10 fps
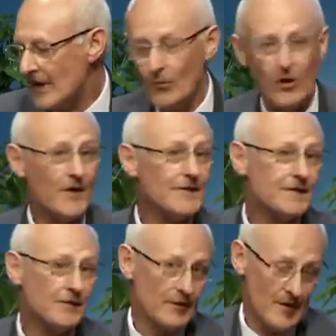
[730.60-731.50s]
It will
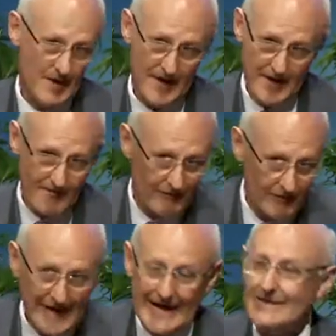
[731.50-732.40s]
also
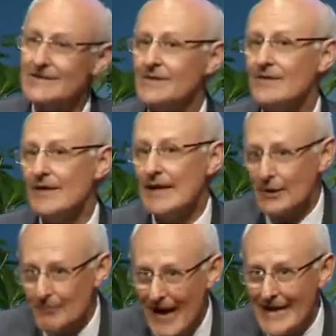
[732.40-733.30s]
relate to the
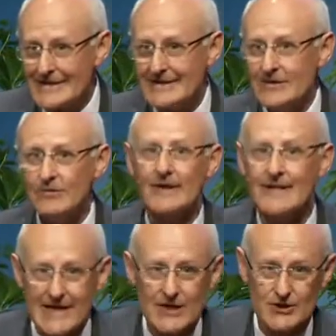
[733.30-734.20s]
capacity
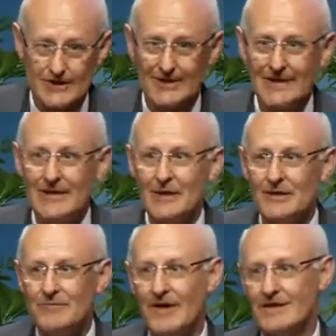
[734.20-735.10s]
utilization,
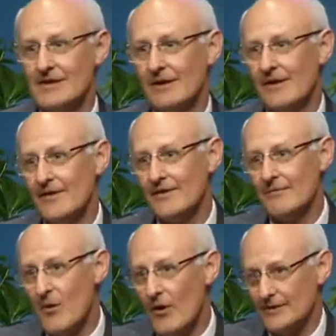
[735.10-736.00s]
because a lot of
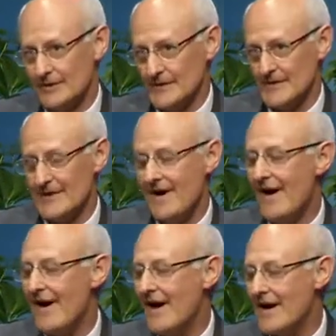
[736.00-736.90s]
the models
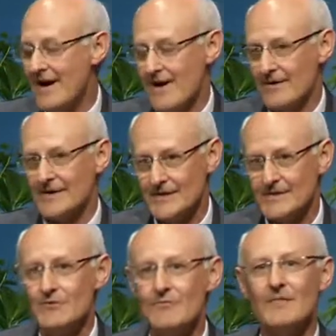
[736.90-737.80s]
here
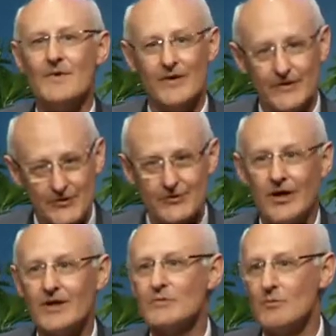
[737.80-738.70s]
assume that the
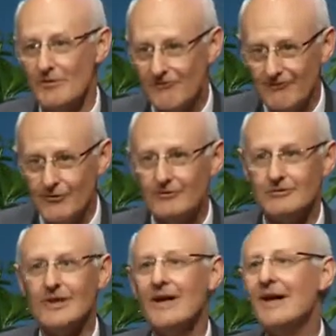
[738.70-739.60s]
trucks will be
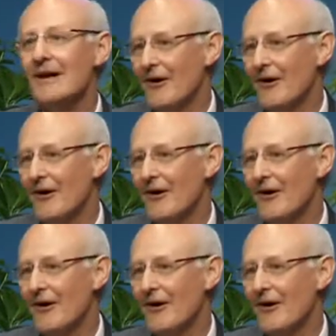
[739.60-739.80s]
full